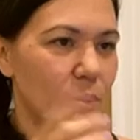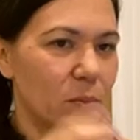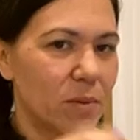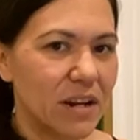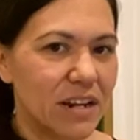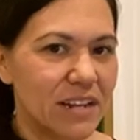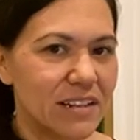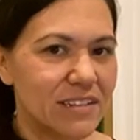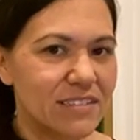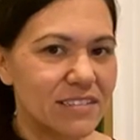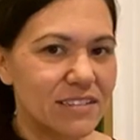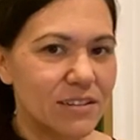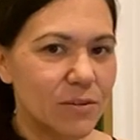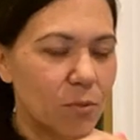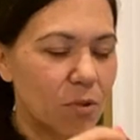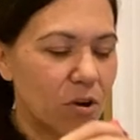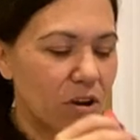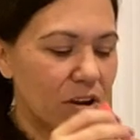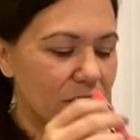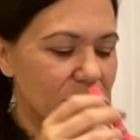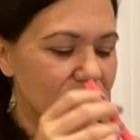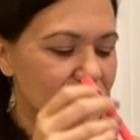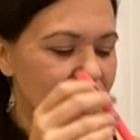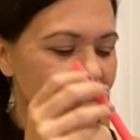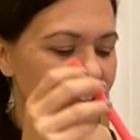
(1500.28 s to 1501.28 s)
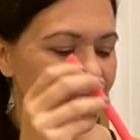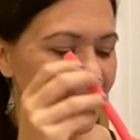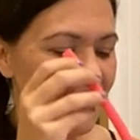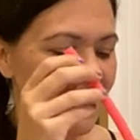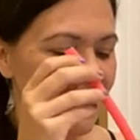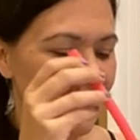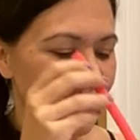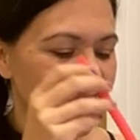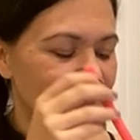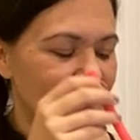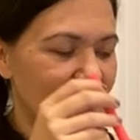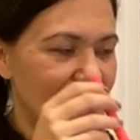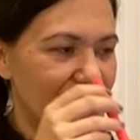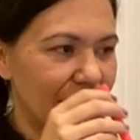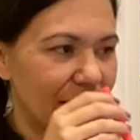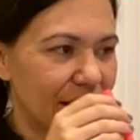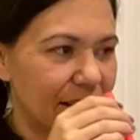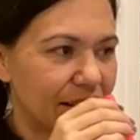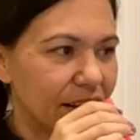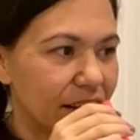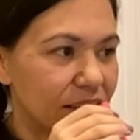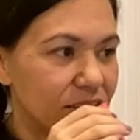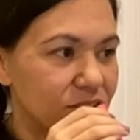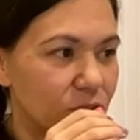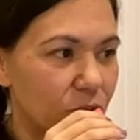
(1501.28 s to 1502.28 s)
minutes to watch
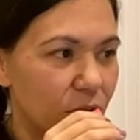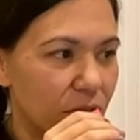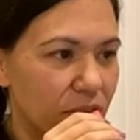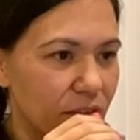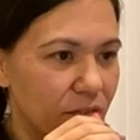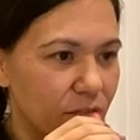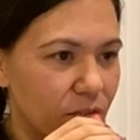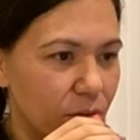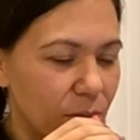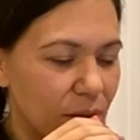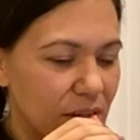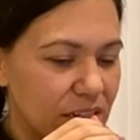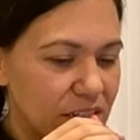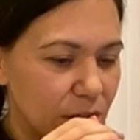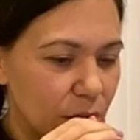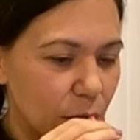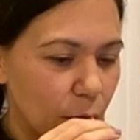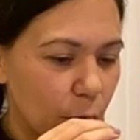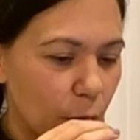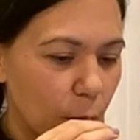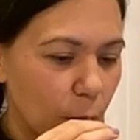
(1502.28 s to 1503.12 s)
and get you all the information.